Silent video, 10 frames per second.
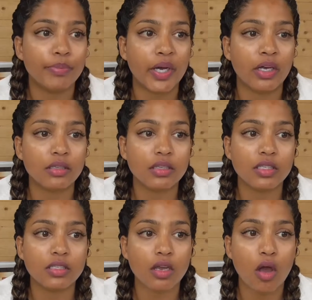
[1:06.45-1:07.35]
but
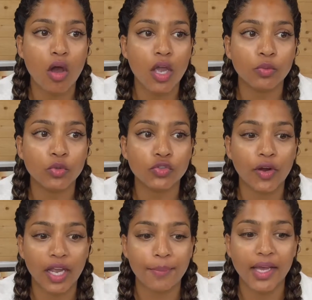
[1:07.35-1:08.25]
I would
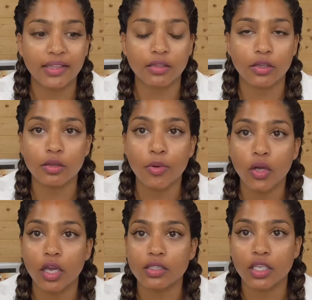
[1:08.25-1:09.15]
recommend that the
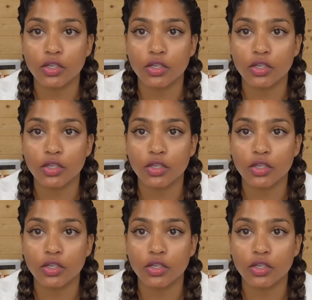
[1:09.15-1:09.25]
products